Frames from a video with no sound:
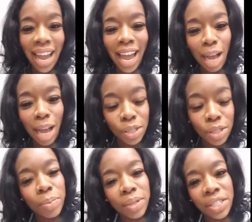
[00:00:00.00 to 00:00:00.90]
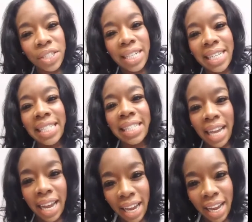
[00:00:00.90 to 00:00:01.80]
absolutely potentially
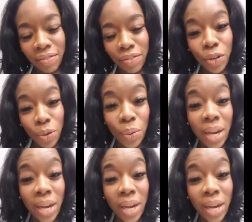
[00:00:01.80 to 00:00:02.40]
save you